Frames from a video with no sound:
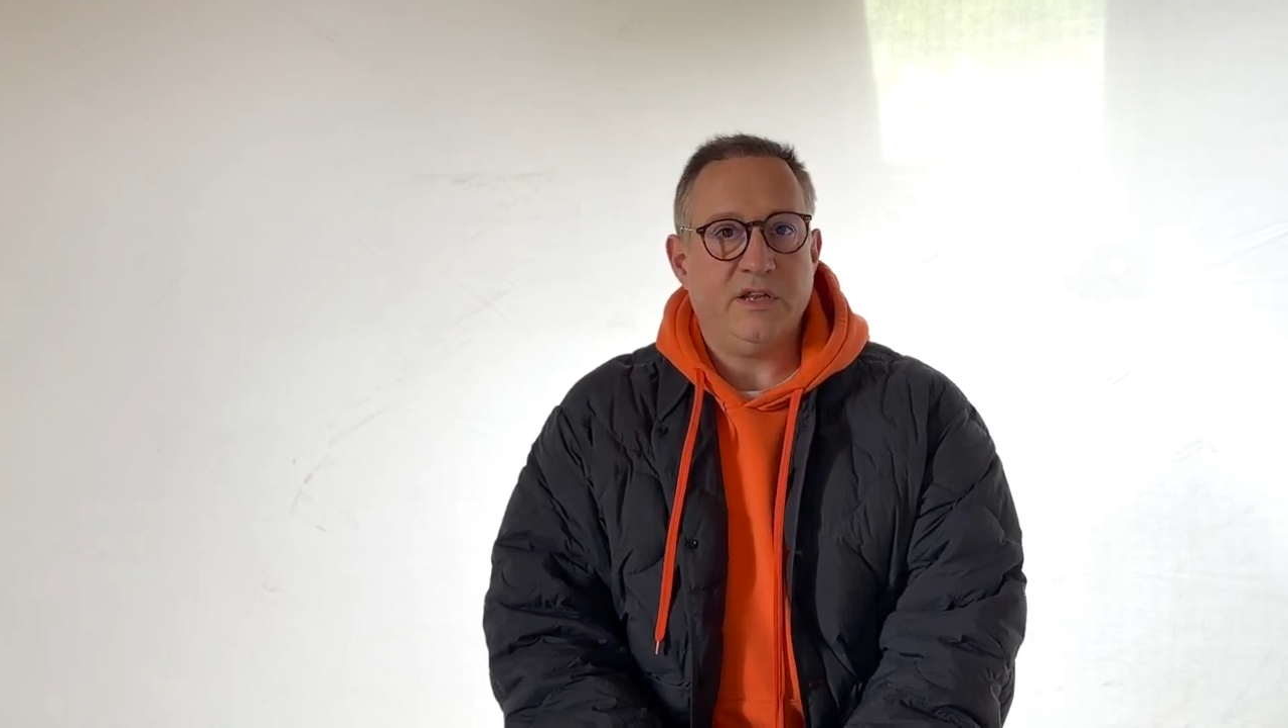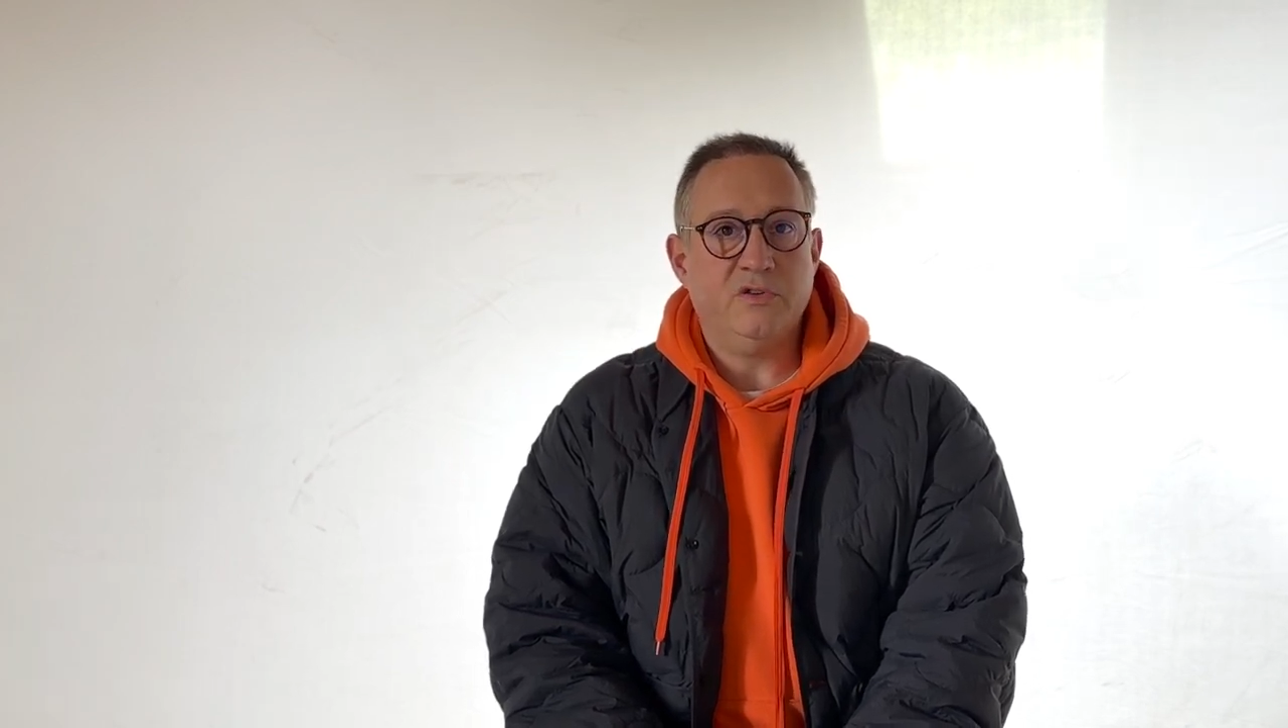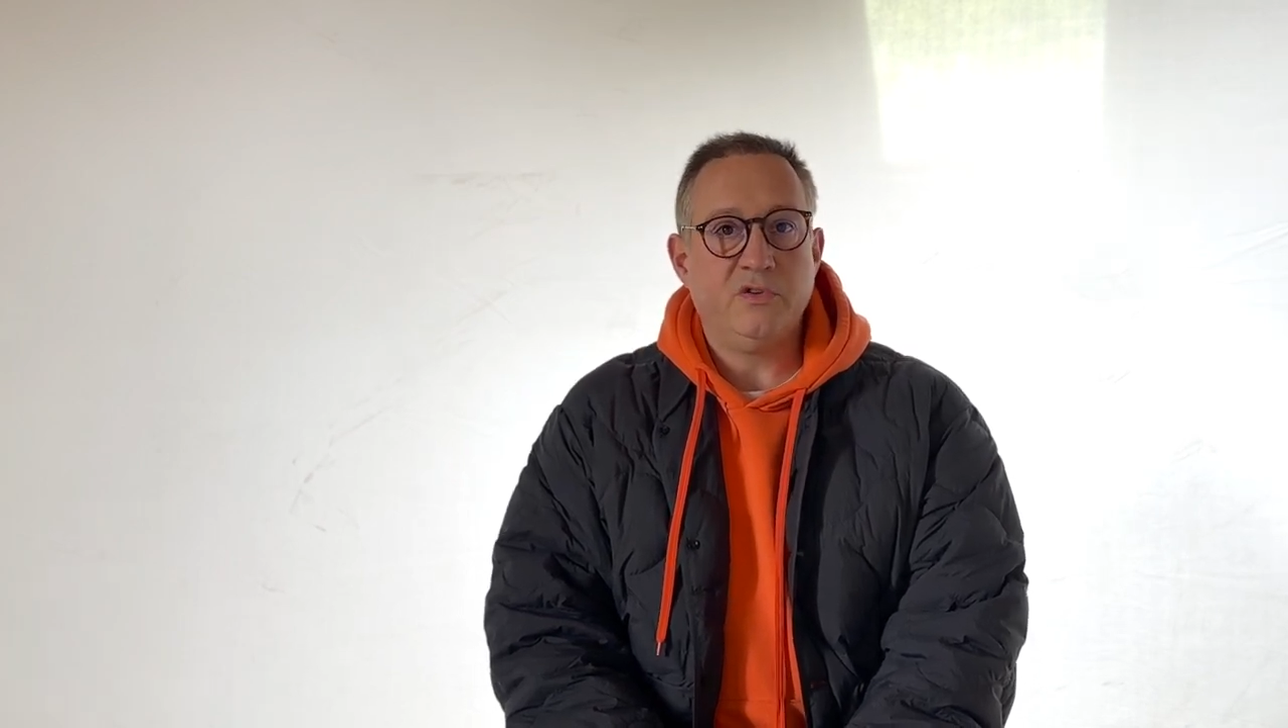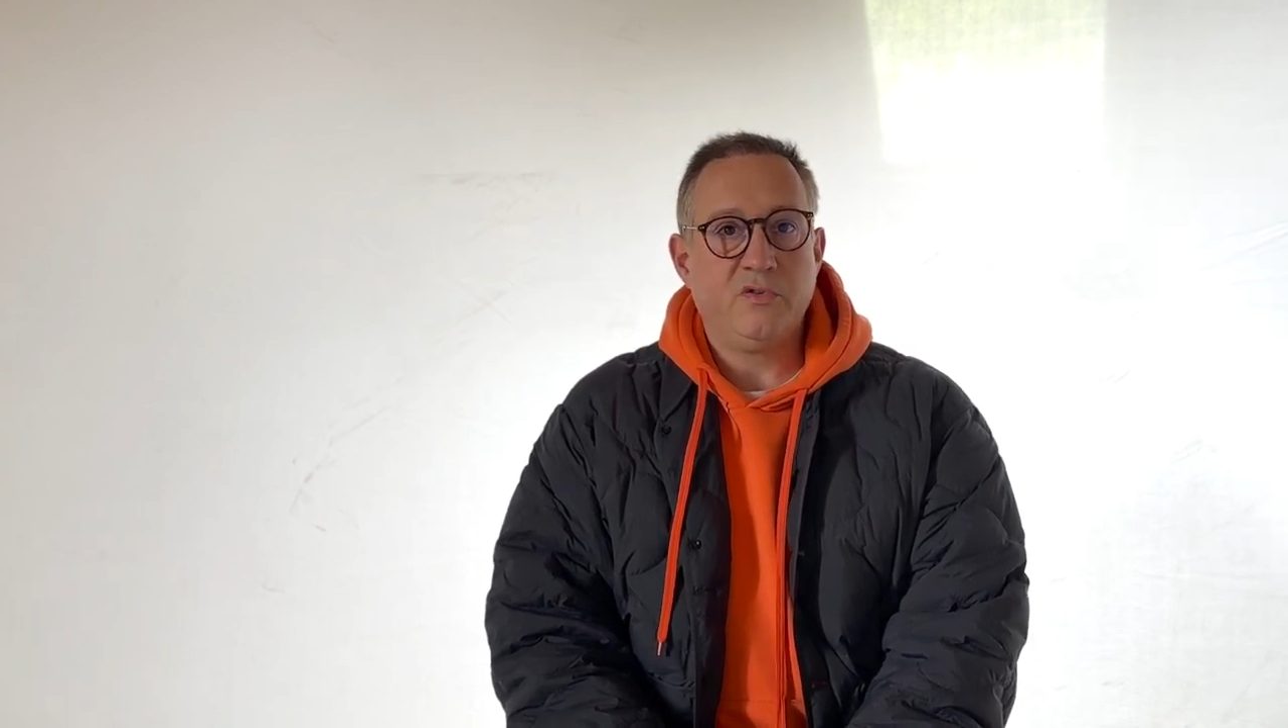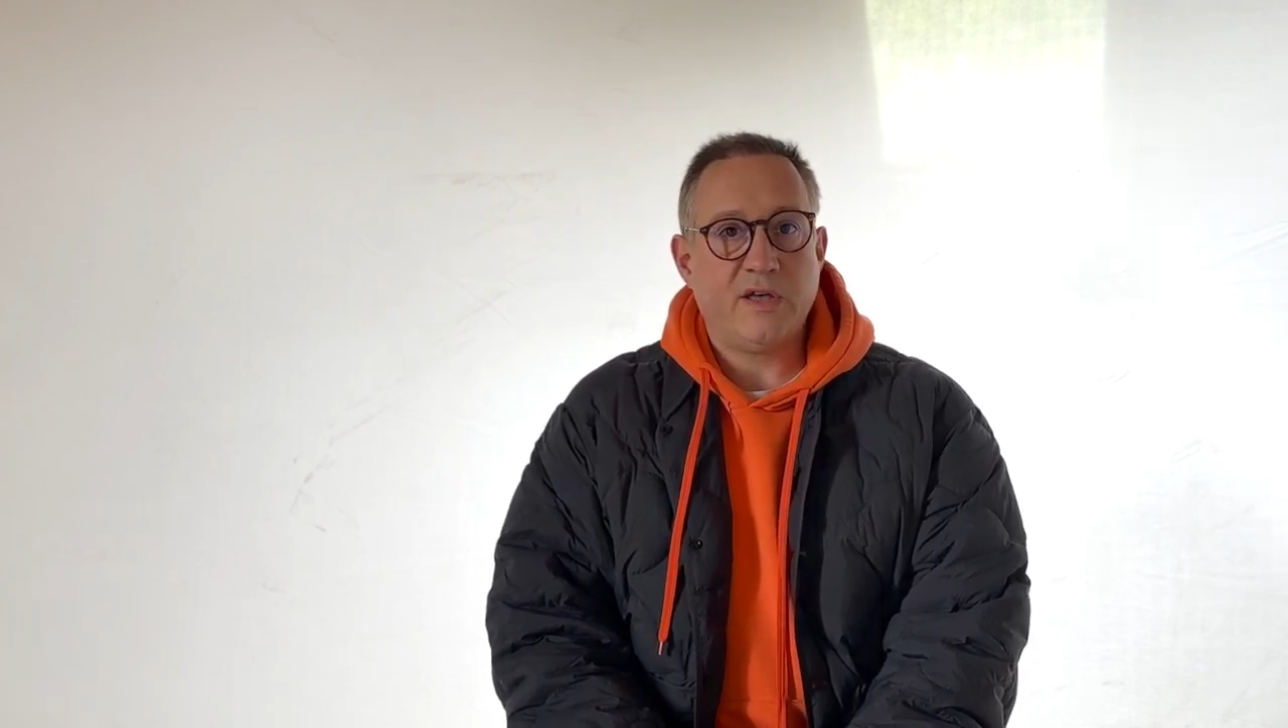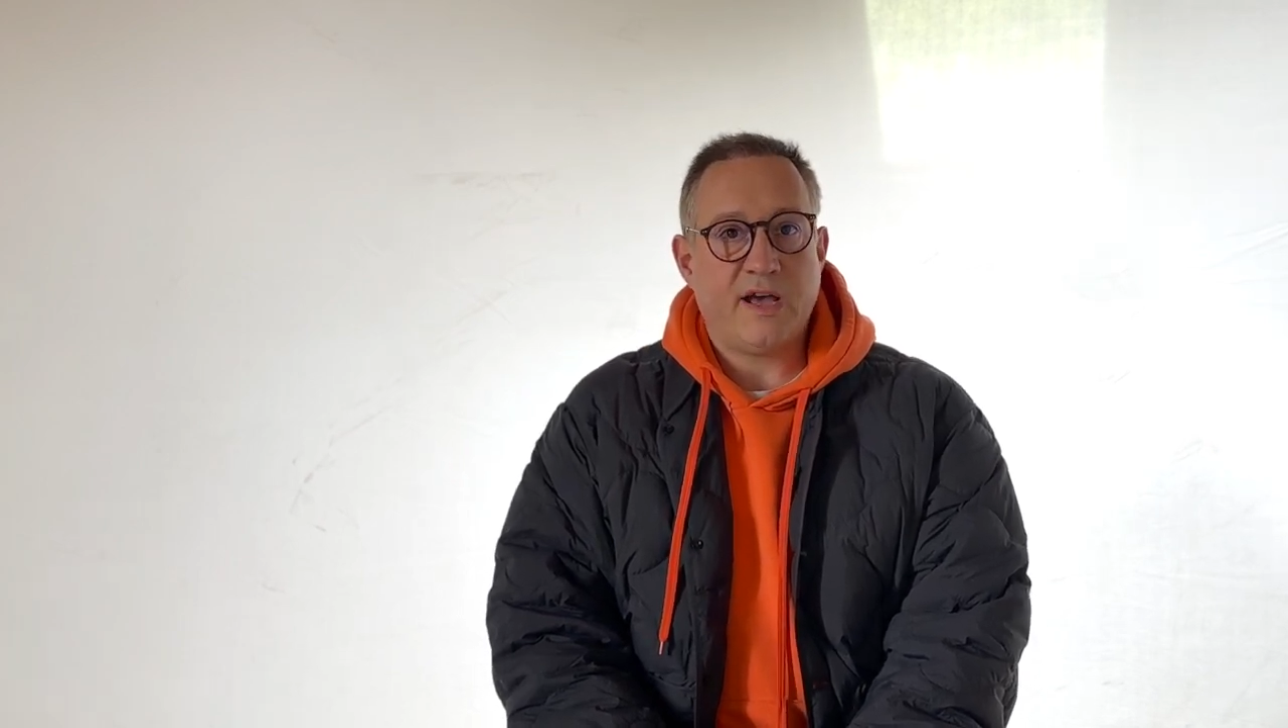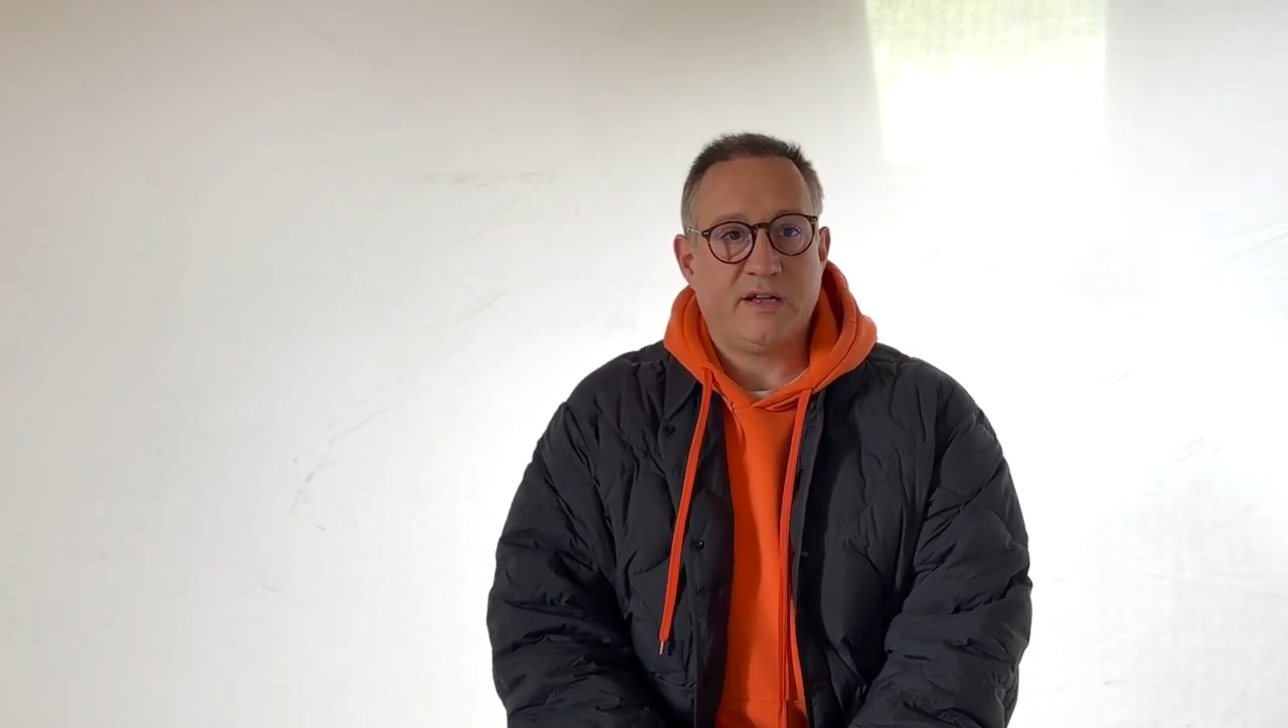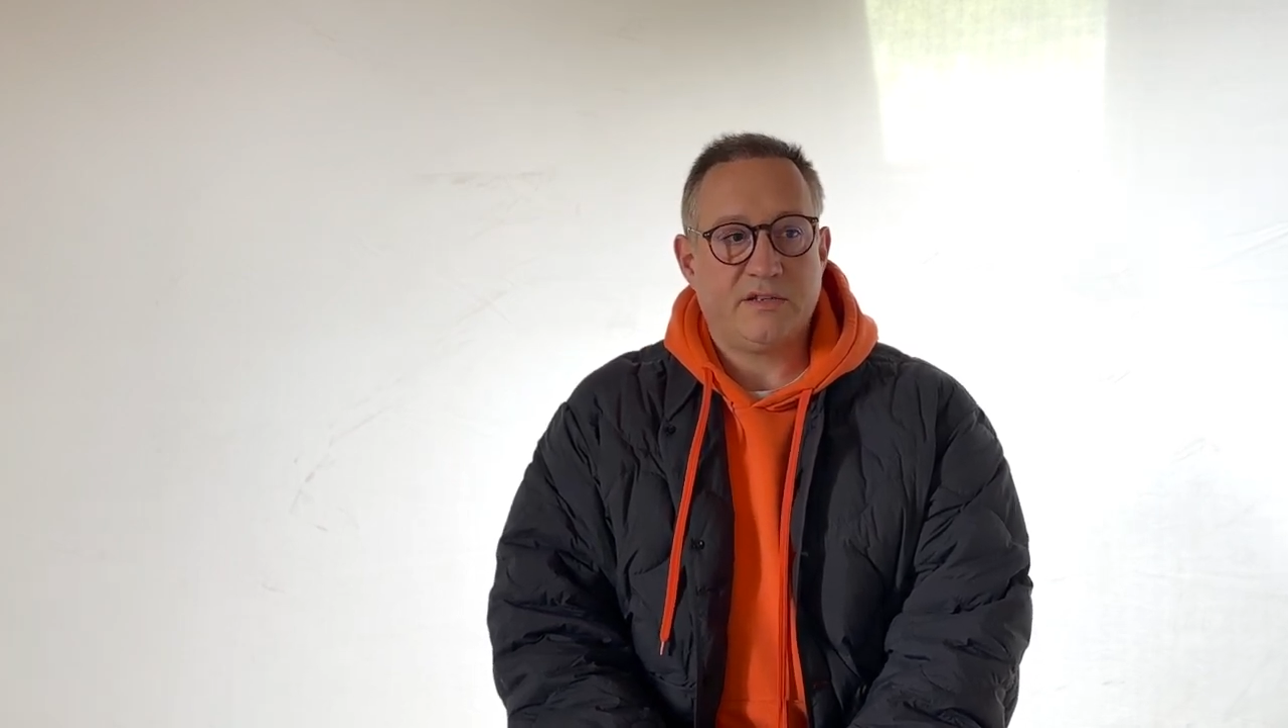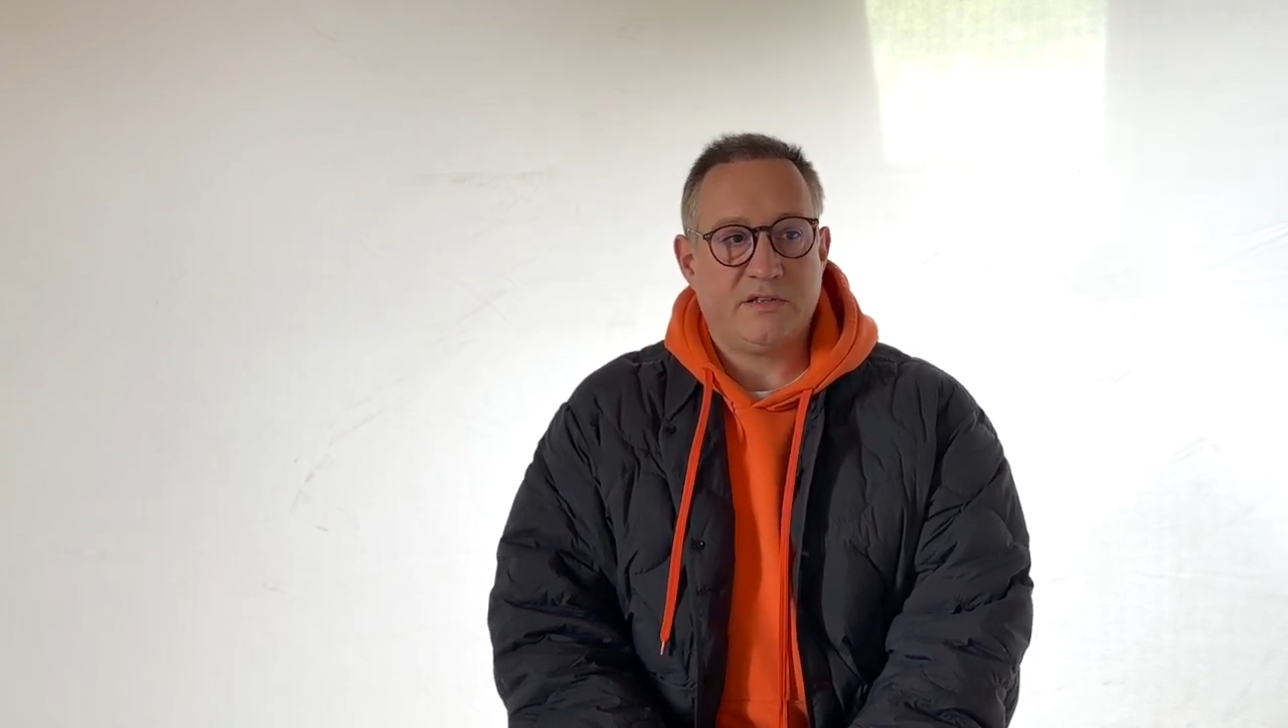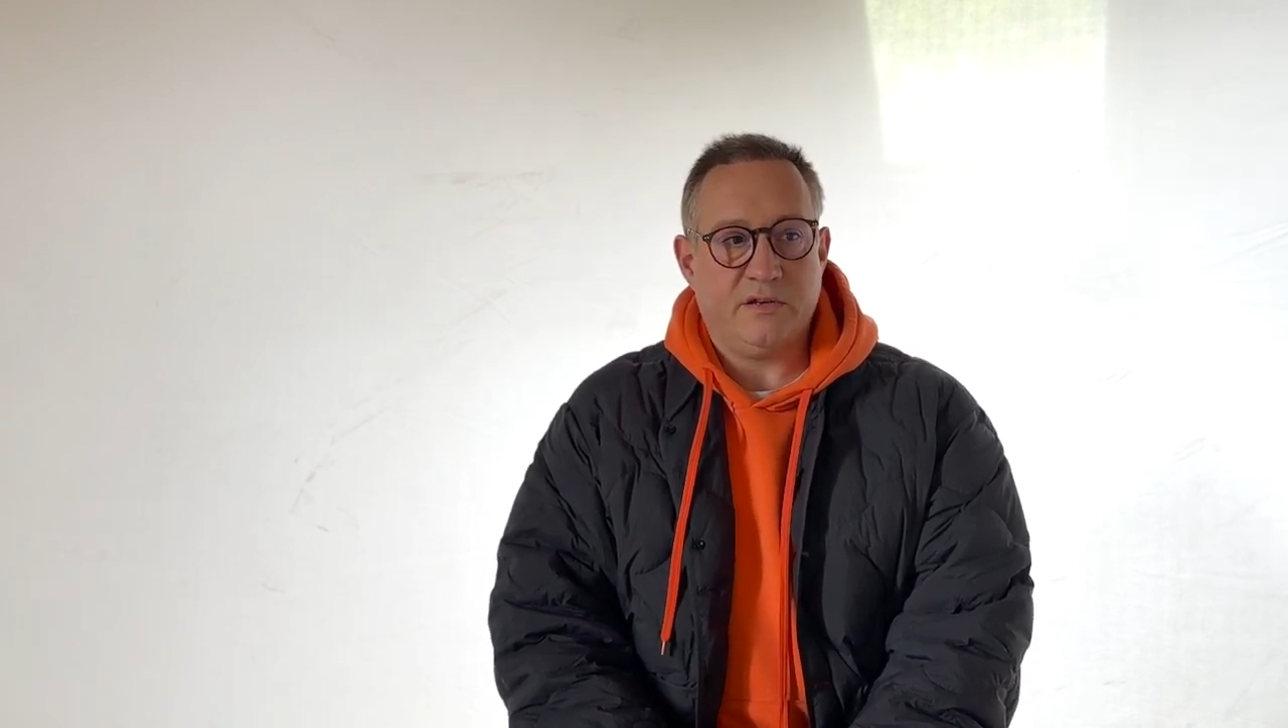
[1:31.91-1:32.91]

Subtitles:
do that.